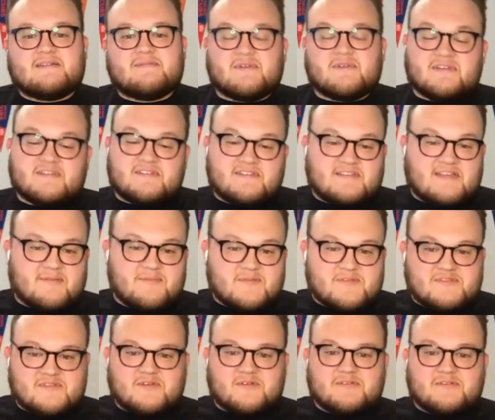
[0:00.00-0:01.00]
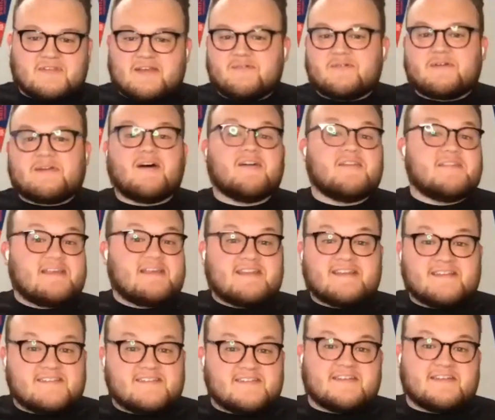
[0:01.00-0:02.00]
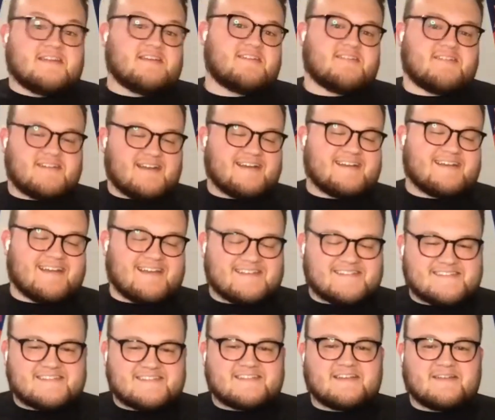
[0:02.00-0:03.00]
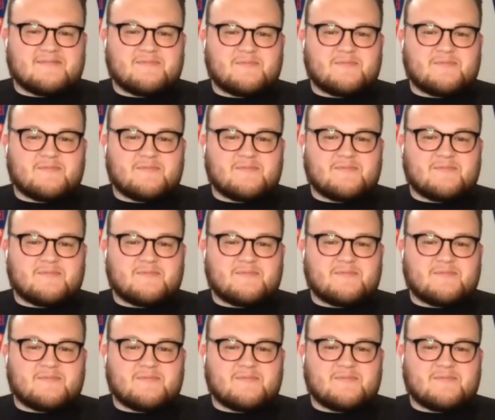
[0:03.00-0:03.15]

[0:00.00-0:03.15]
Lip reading: but it's the episode that we all needed to hear, I guess.